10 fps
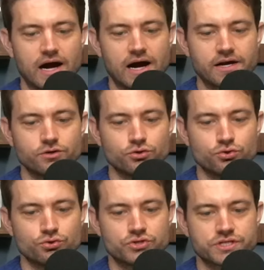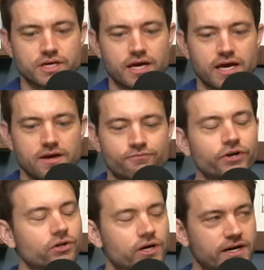I used a
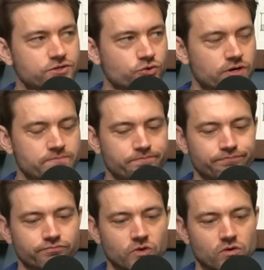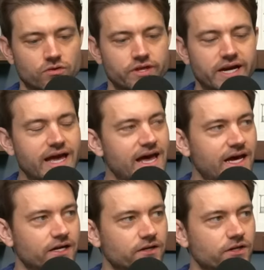vanilla ice cream that I
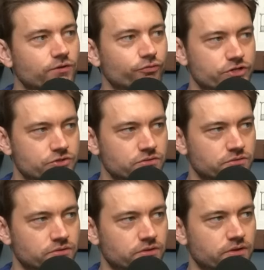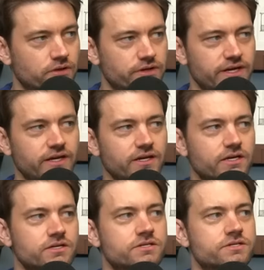had in the freezer. It
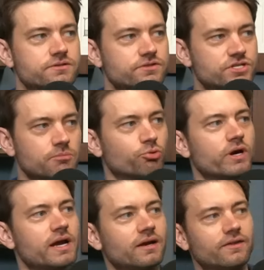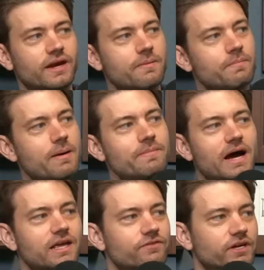is some brand that I'm
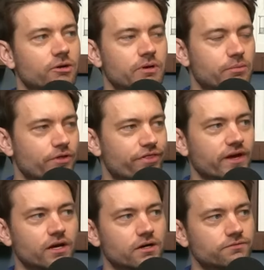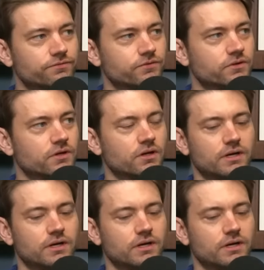not even going to be able to think of.